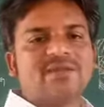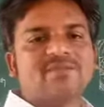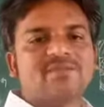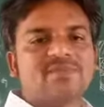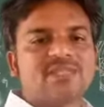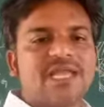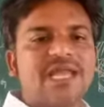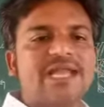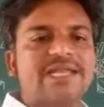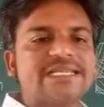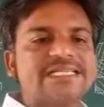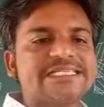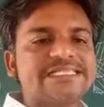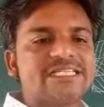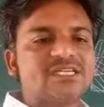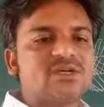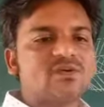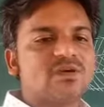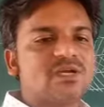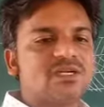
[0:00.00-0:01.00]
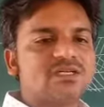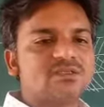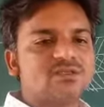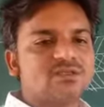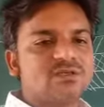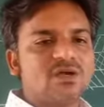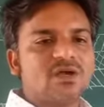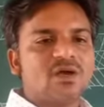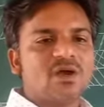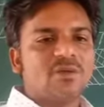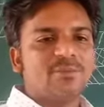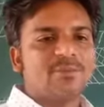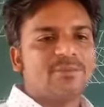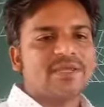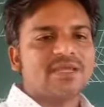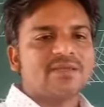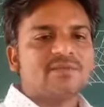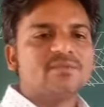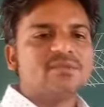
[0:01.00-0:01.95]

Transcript: N is equal to P.